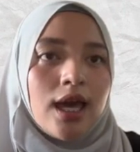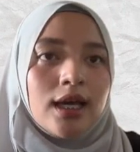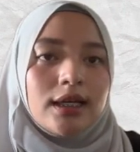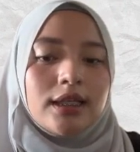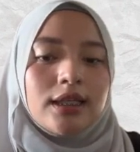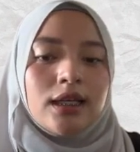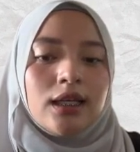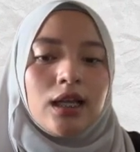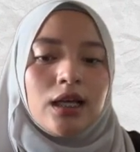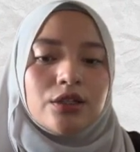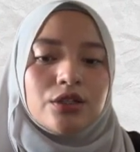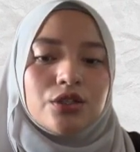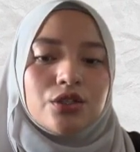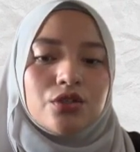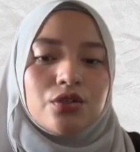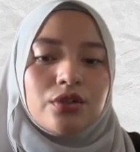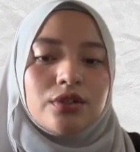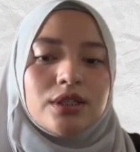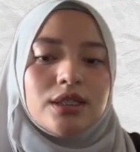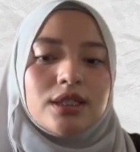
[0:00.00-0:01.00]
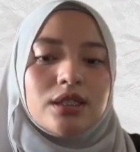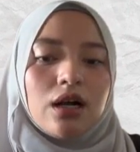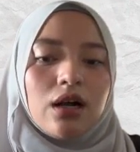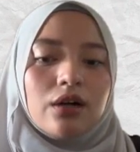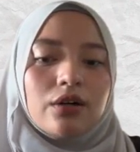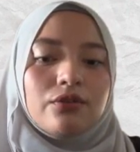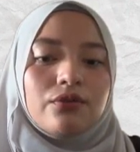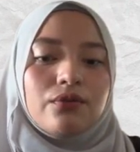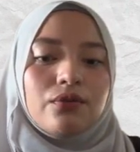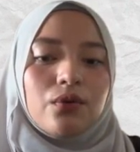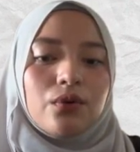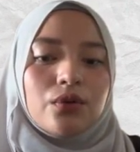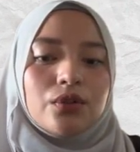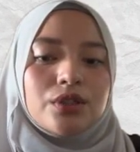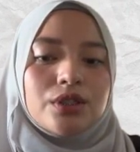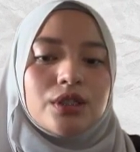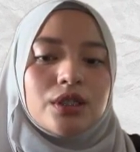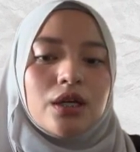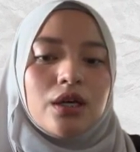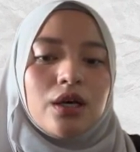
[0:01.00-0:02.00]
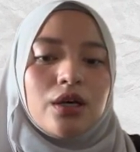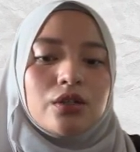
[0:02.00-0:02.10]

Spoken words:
The electrons are forced